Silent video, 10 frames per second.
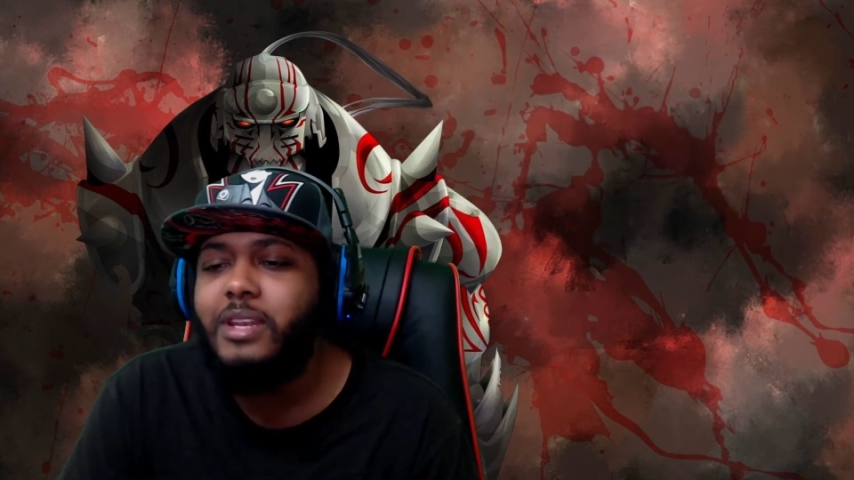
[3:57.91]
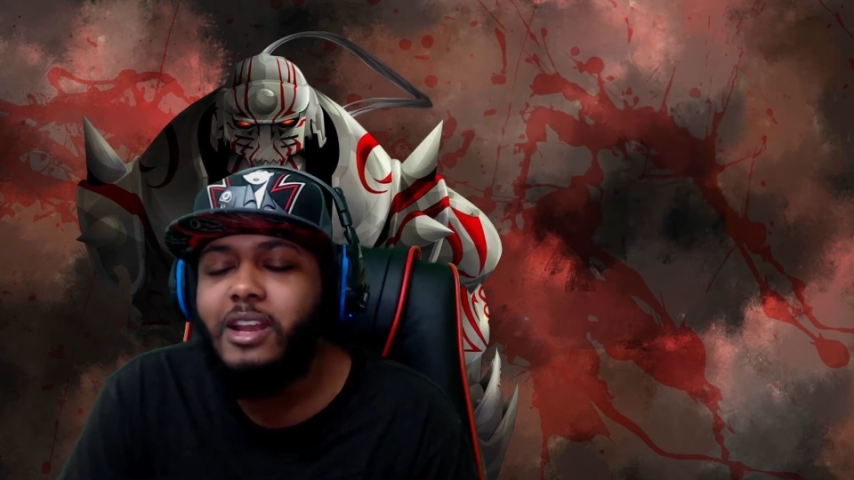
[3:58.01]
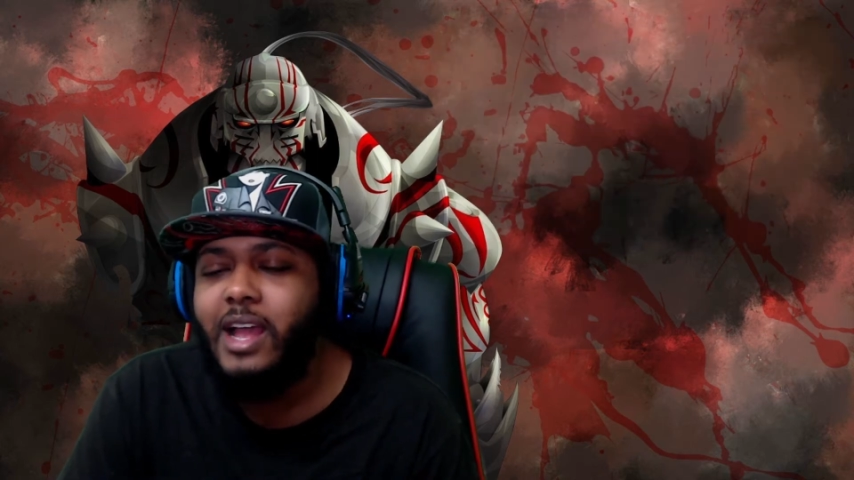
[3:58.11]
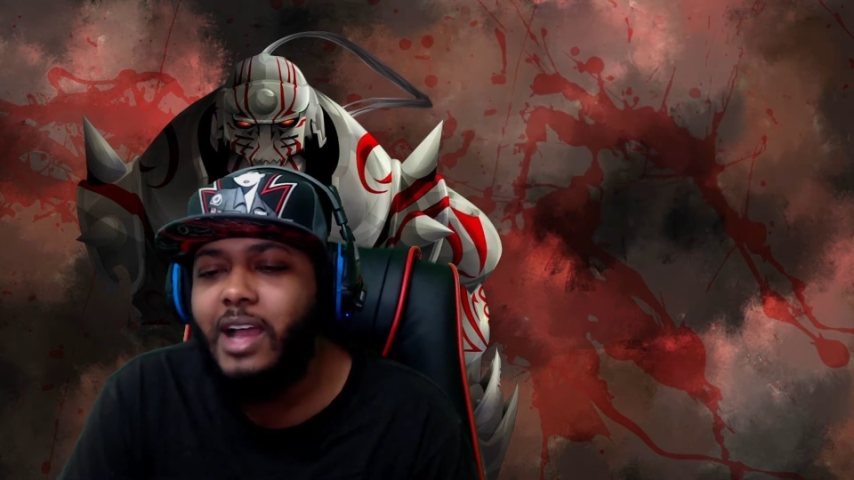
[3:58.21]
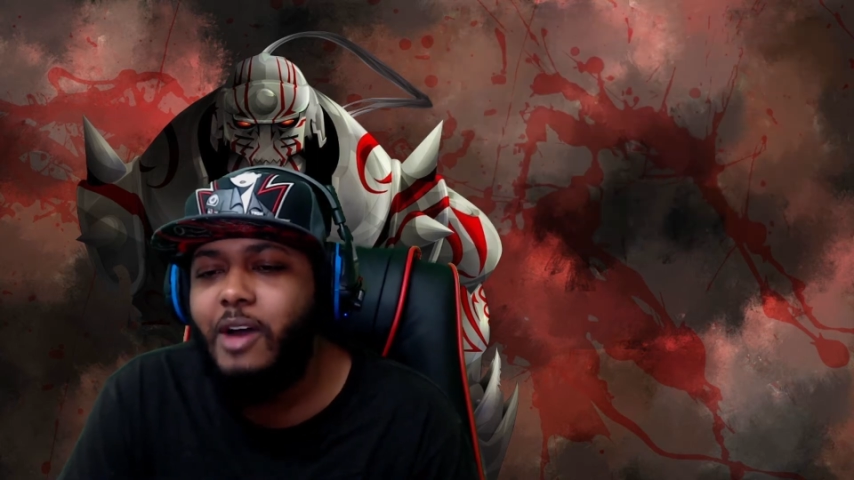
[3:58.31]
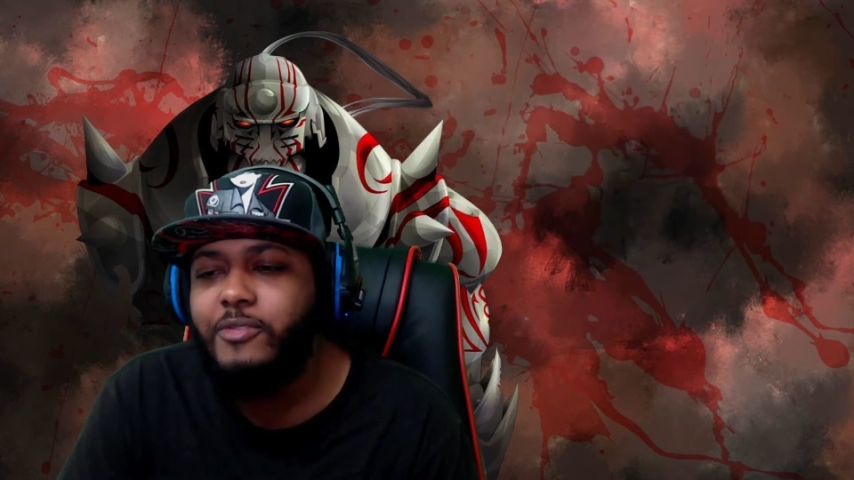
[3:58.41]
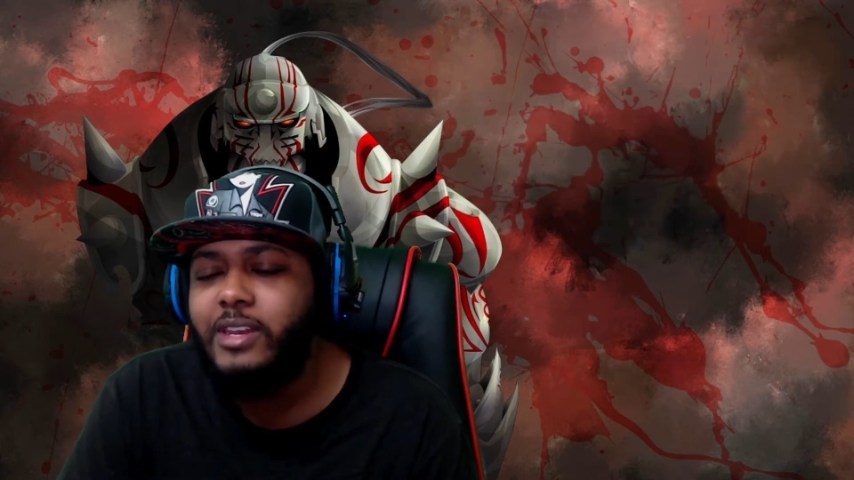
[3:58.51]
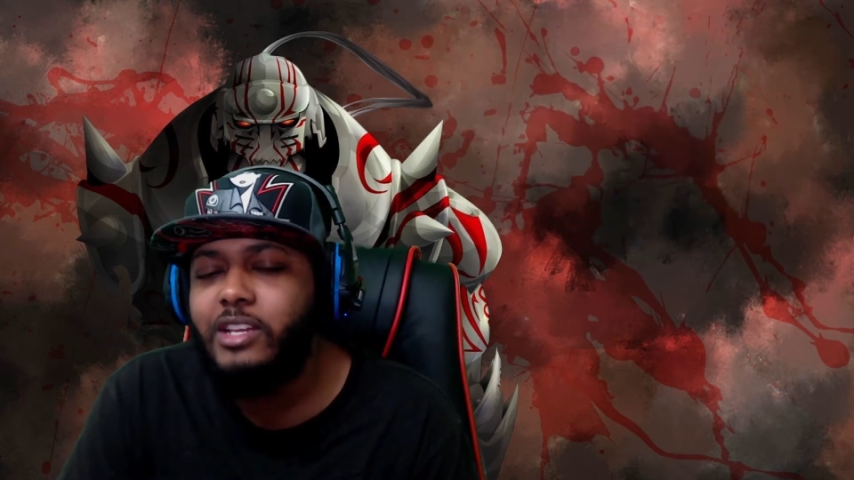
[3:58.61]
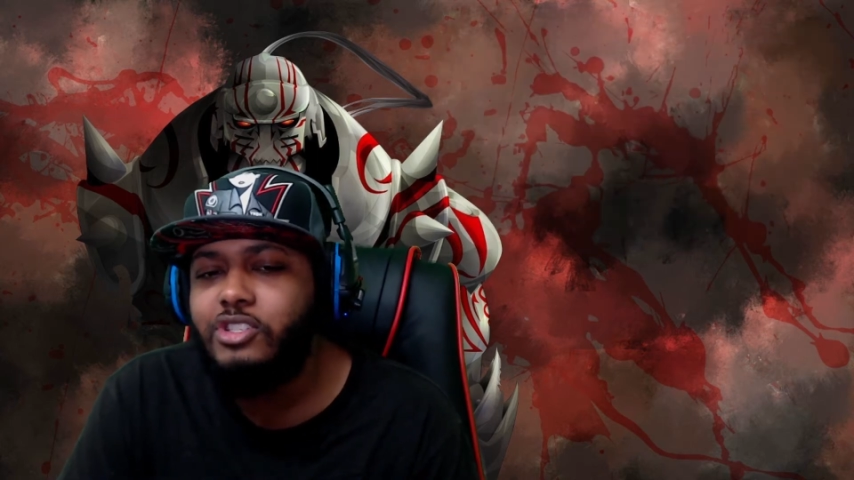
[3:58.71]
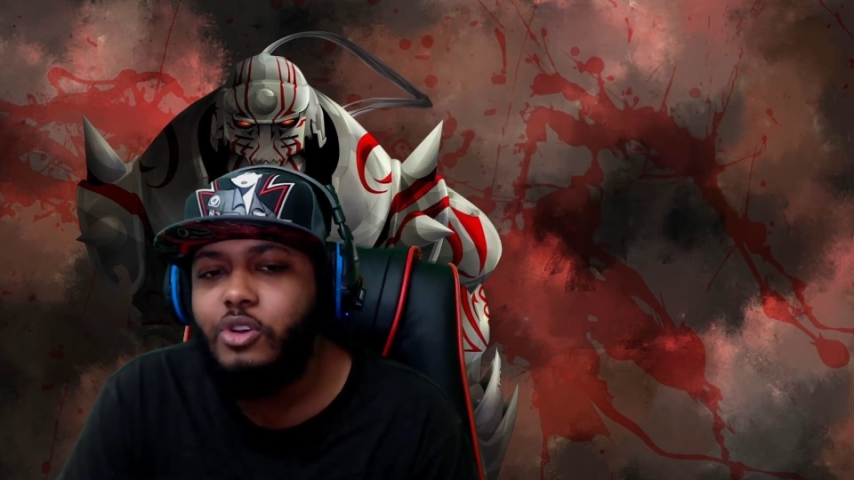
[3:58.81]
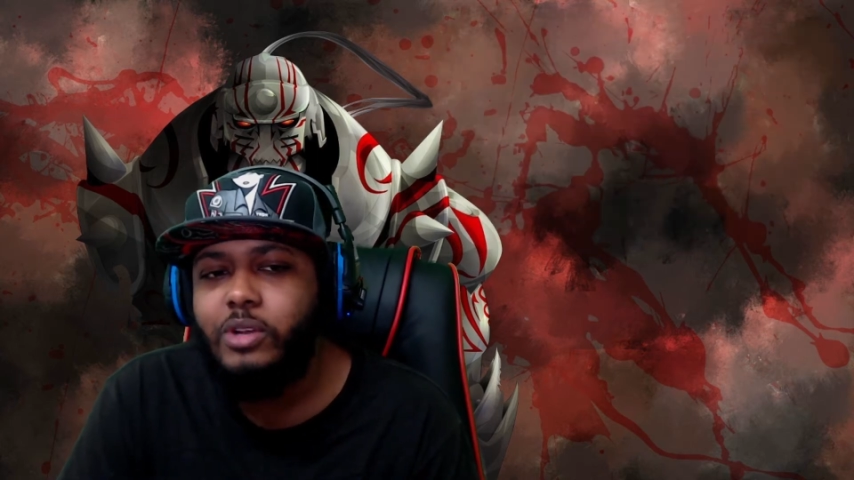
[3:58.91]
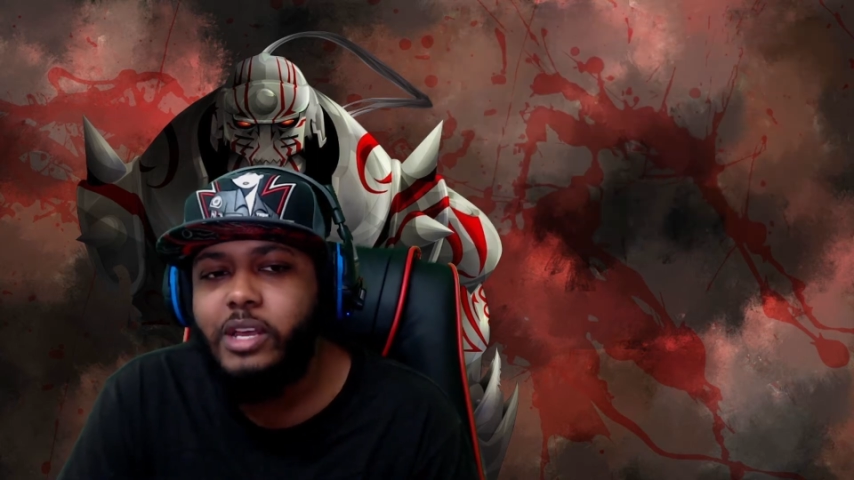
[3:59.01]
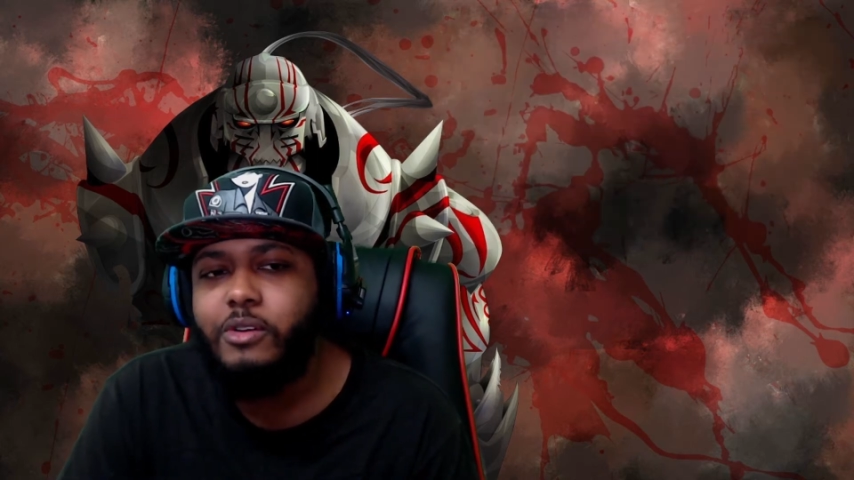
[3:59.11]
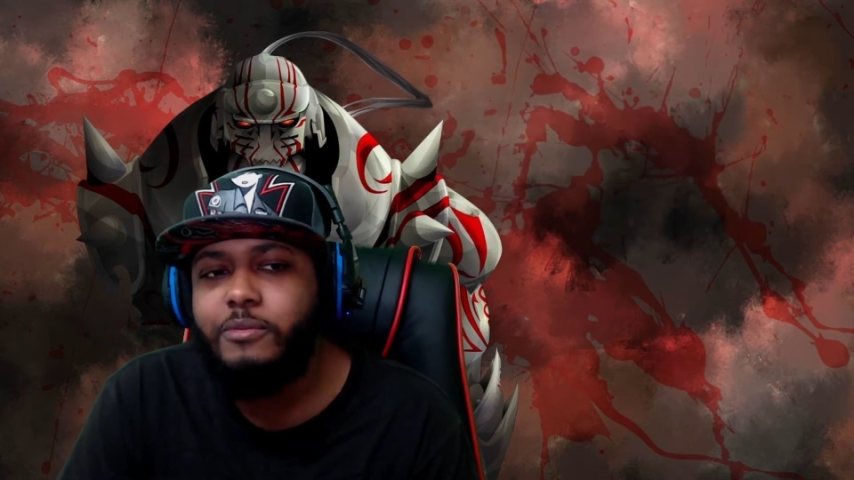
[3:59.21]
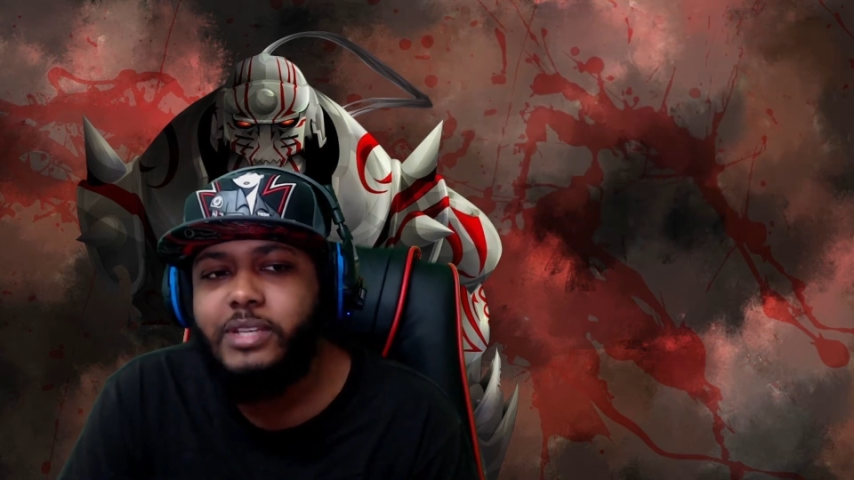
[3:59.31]
They're not, I don't think they're just gonna let
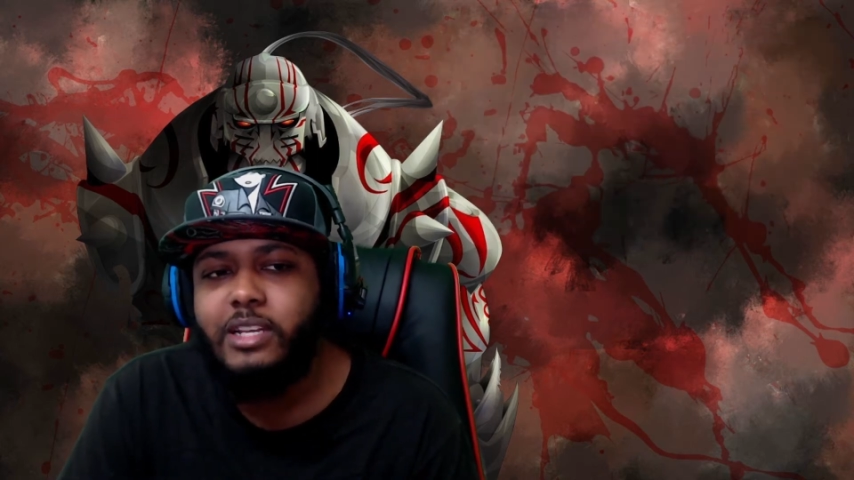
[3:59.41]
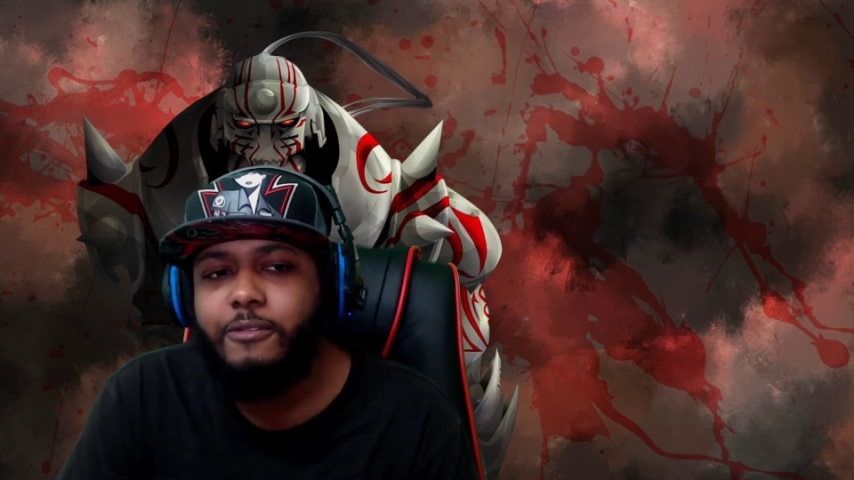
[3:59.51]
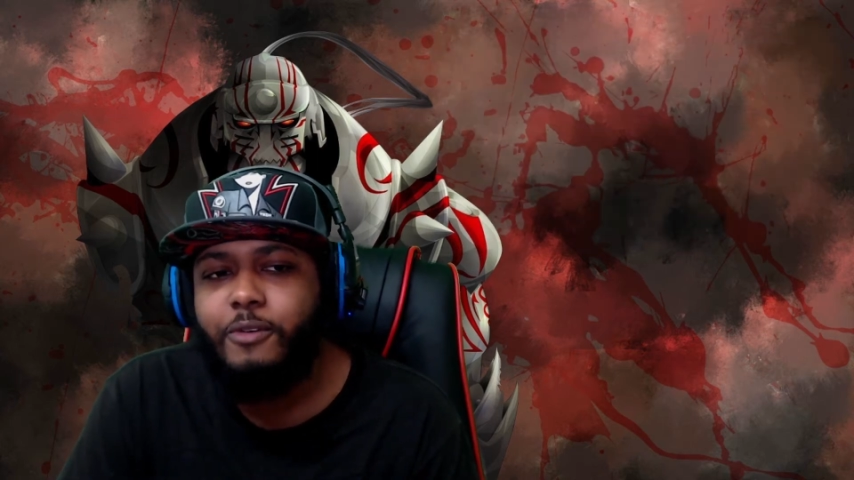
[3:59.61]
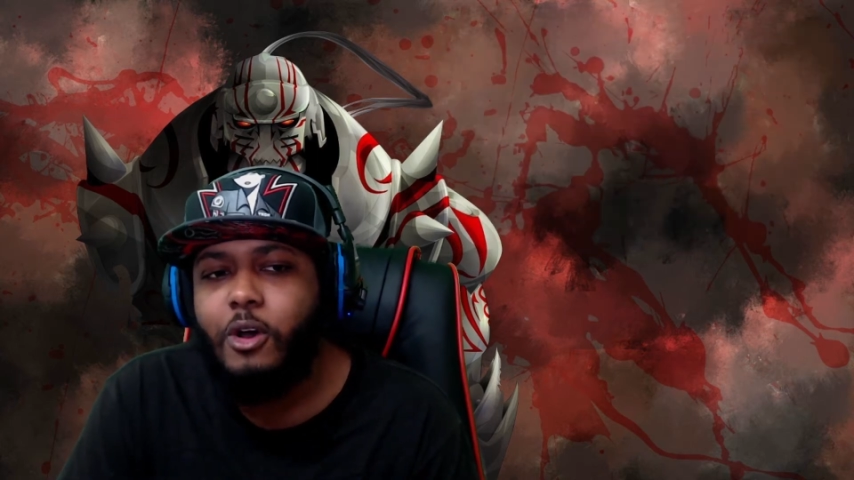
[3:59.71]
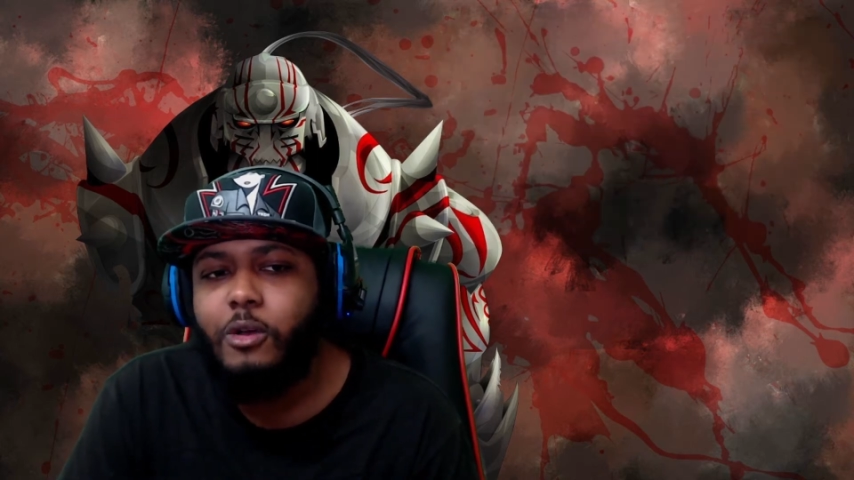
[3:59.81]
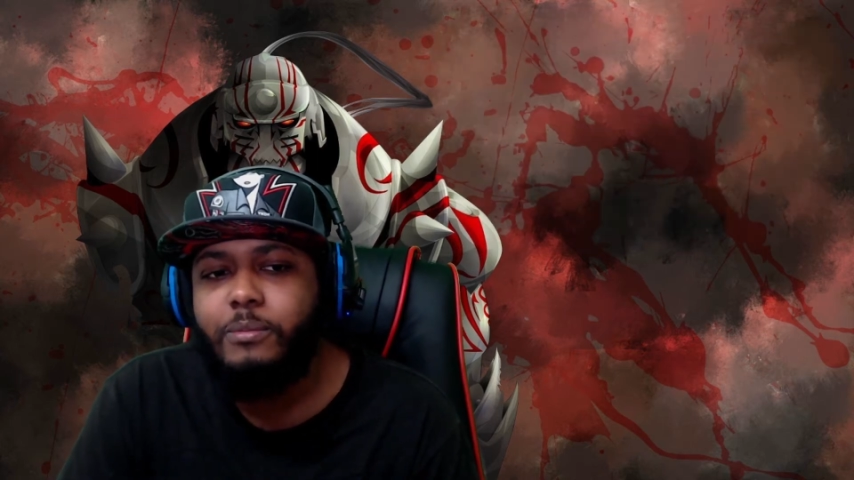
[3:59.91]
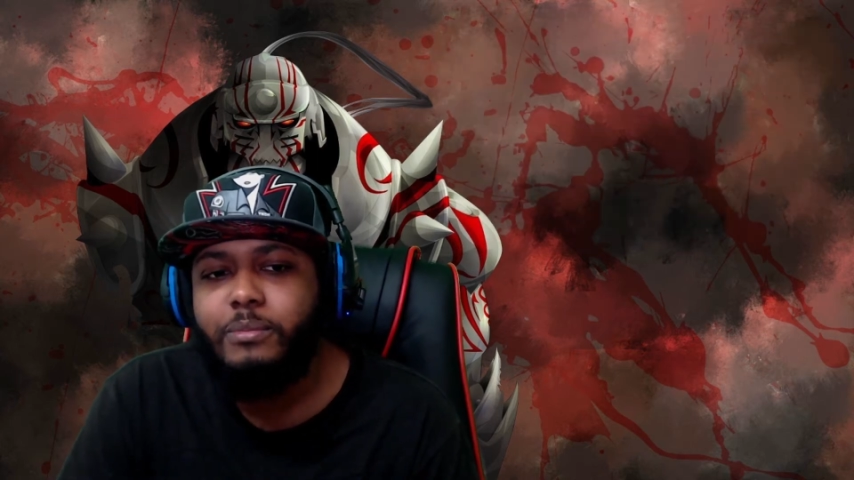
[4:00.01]
her take the fall